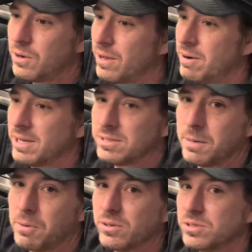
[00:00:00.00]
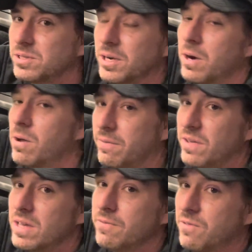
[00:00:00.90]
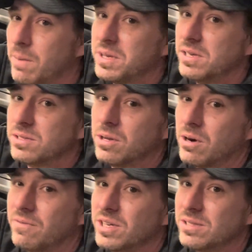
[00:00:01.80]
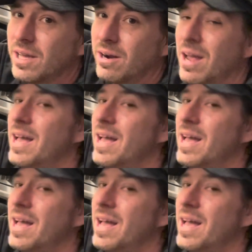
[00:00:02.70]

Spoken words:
interested in purchasing an RV from Keystone RV Center,